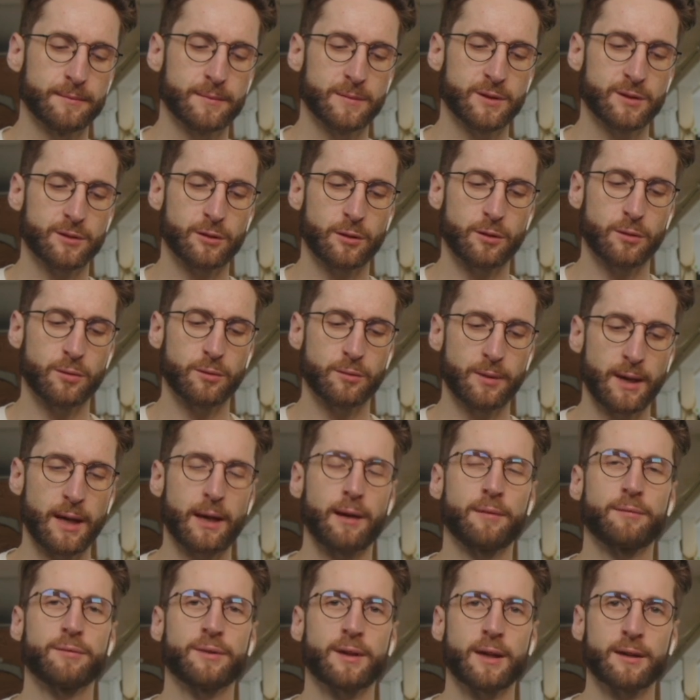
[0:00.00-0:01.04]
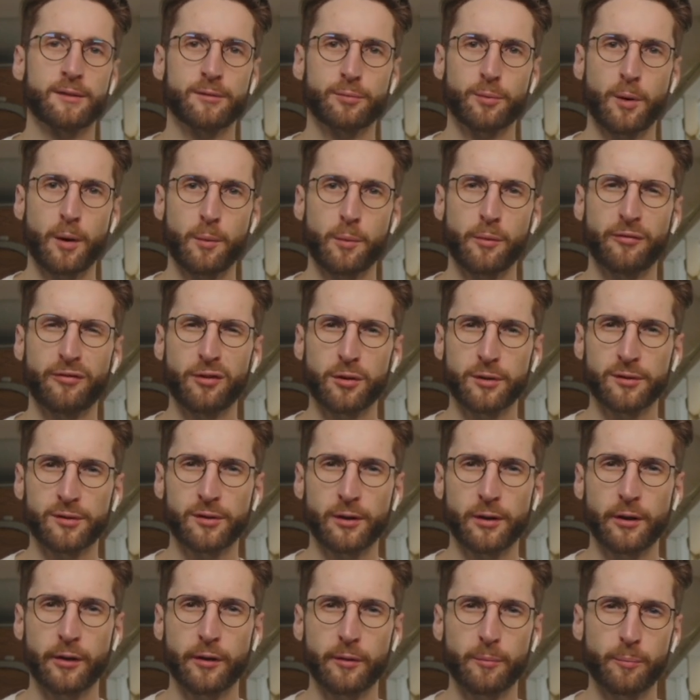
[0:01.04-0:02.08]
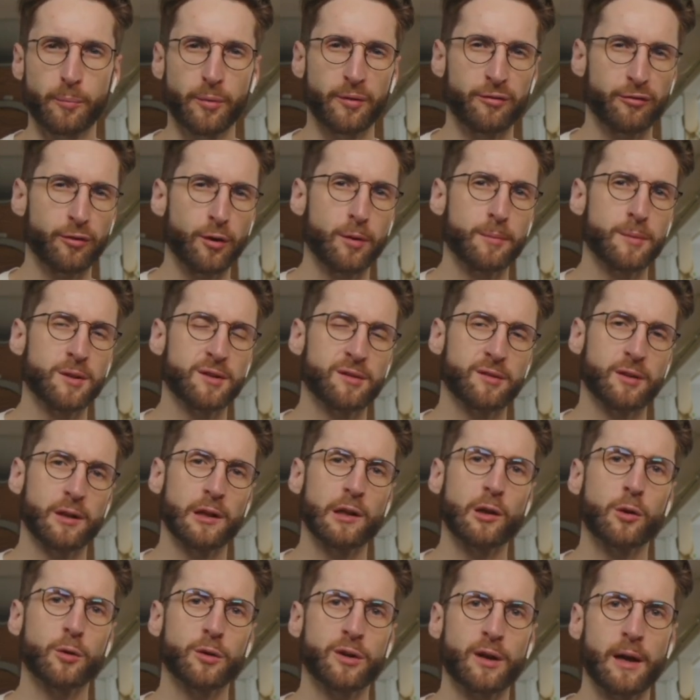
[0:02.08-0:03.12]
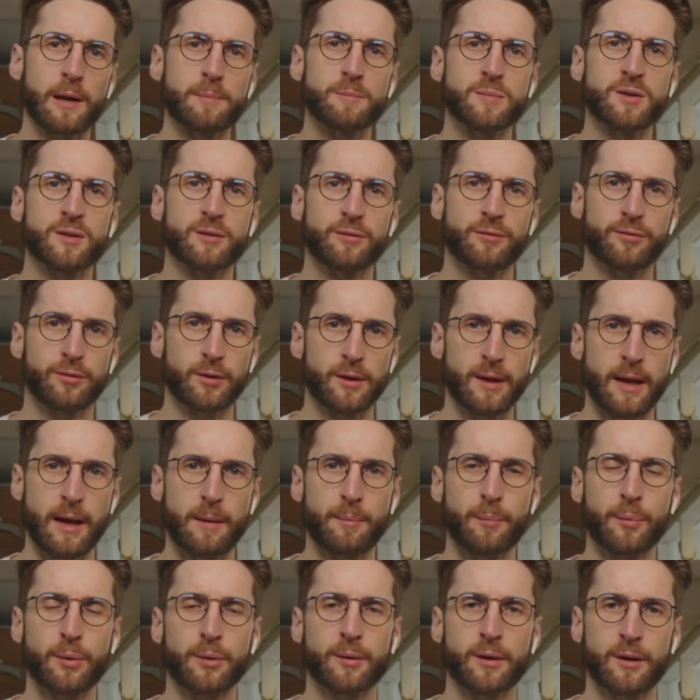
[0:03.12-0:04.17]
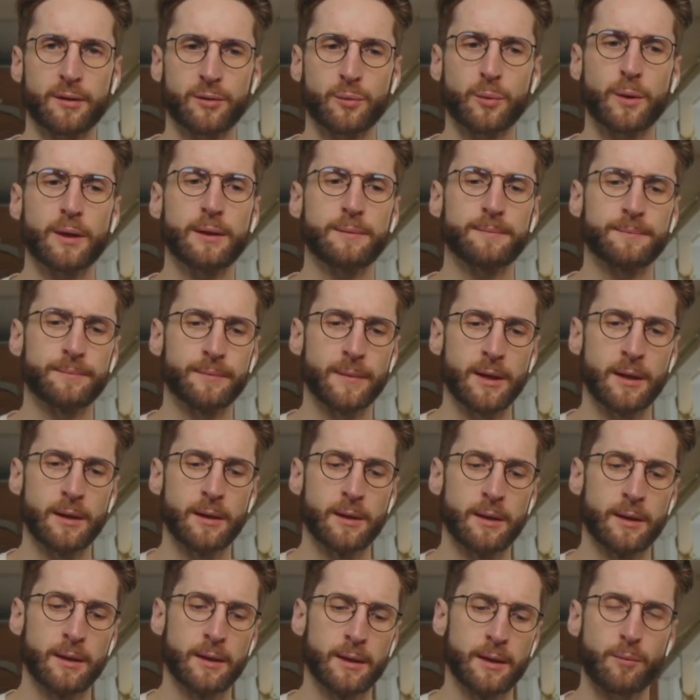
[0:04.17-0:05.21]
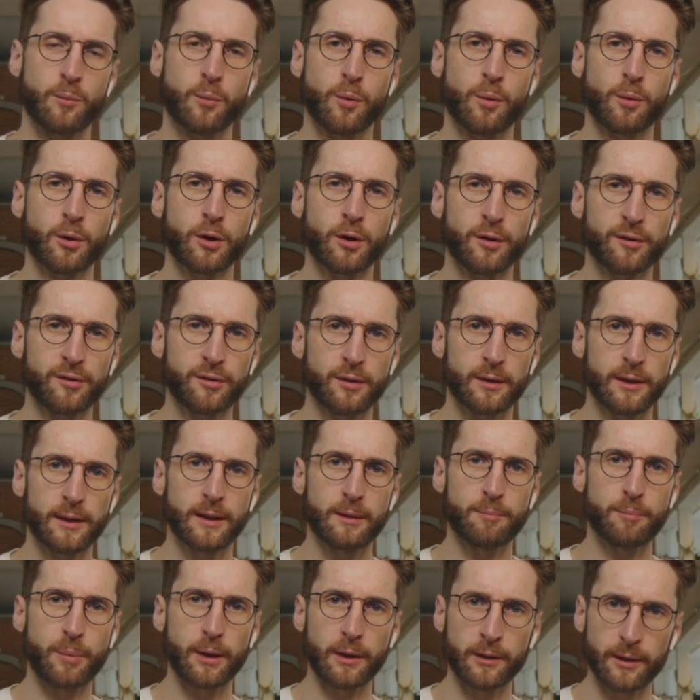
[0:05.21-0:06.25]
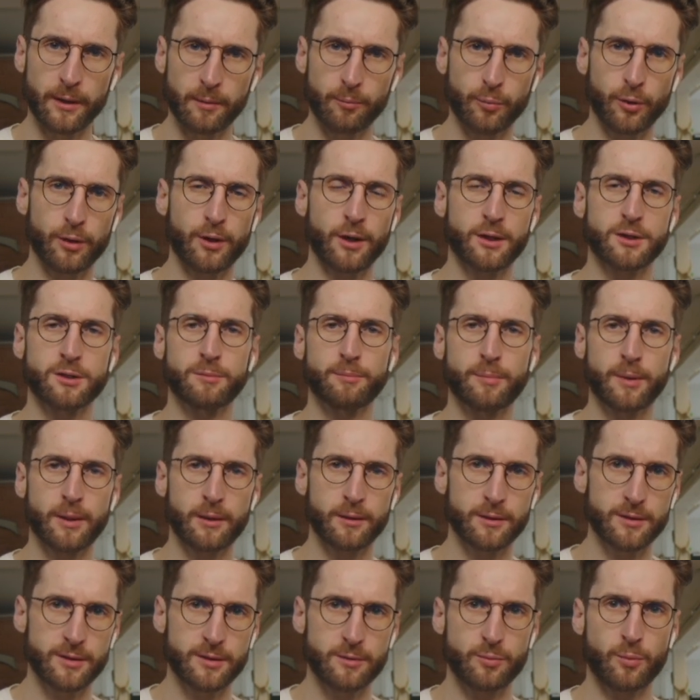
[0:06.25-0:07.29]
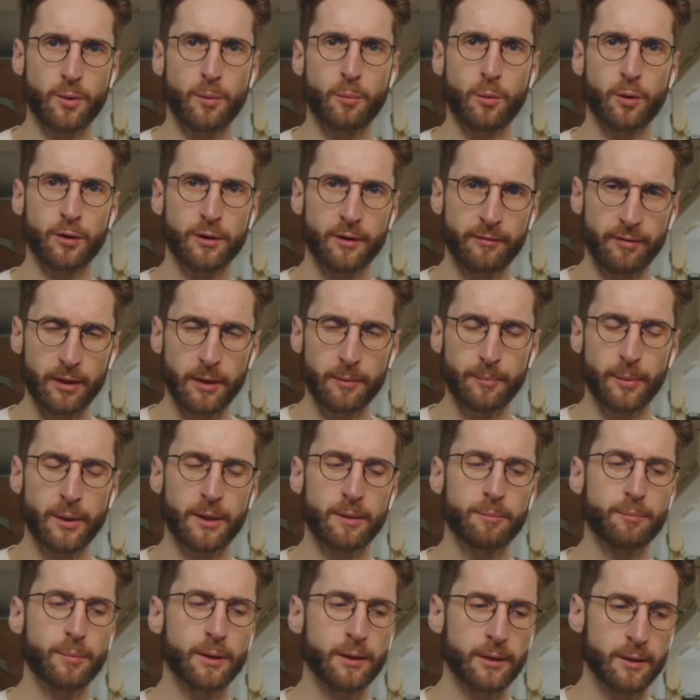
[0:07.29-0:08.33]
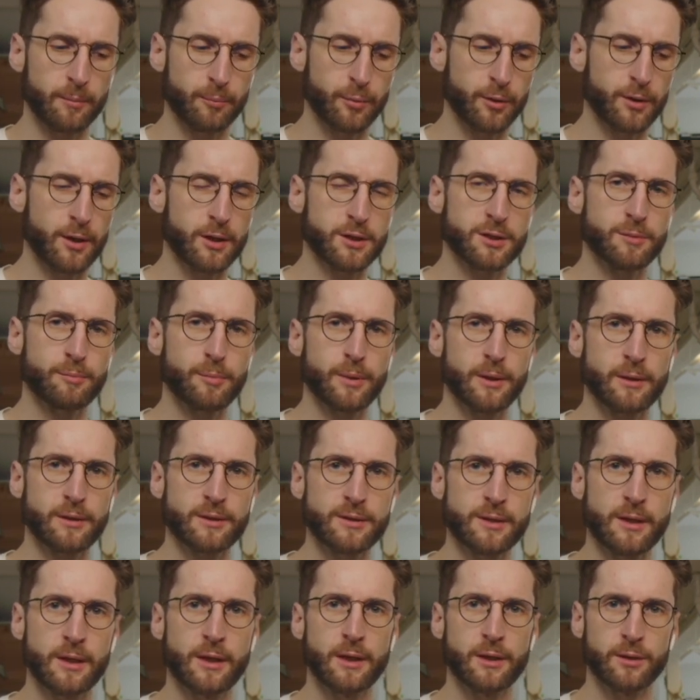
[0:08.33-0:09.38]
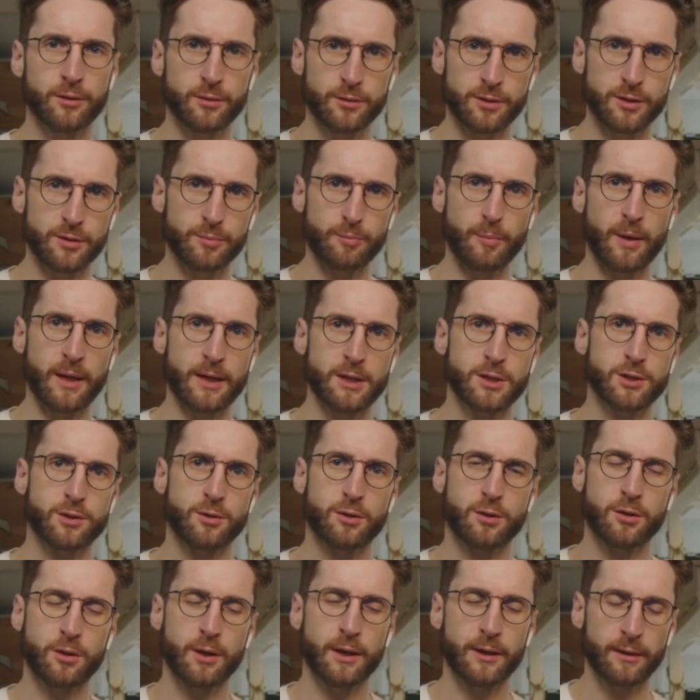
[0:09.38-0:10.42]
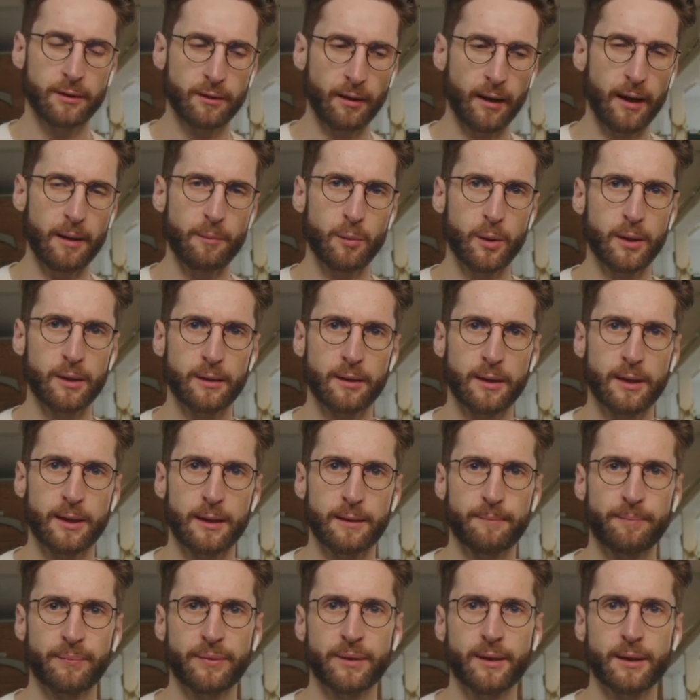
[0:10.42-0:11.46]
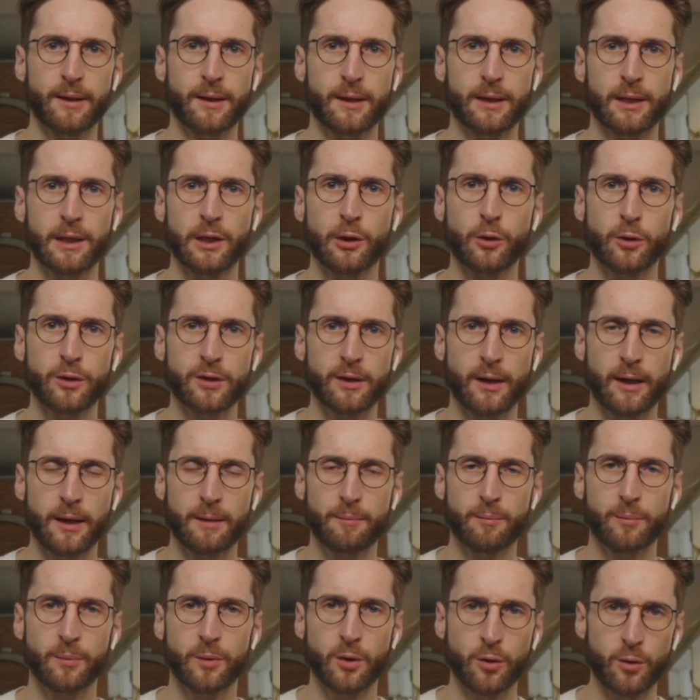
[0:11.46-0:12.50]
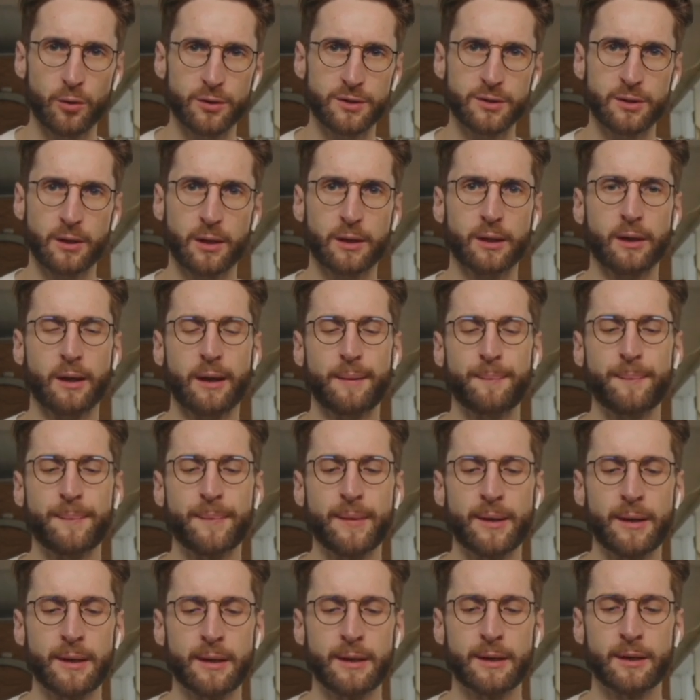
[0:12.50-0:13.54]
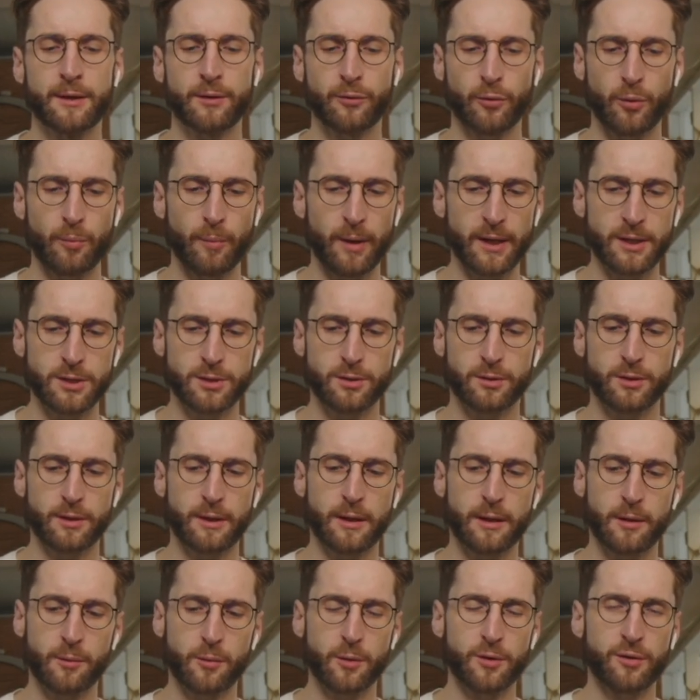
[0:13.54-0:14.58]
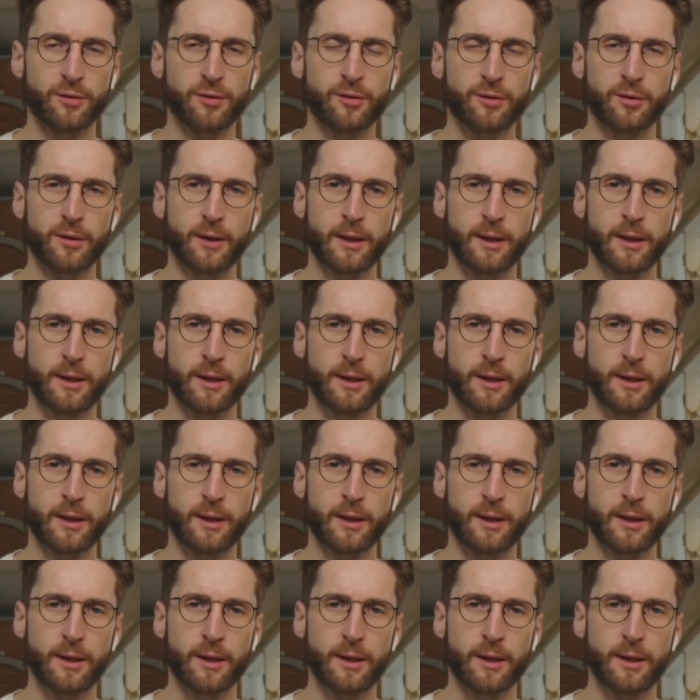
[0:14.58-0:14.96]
So yeah, that's why we focused a lot on performance and load times for the app as well. We're constantly building production builds when we're developing, building production builds to just make sure and timing the load time, cold start time, to make sure that it was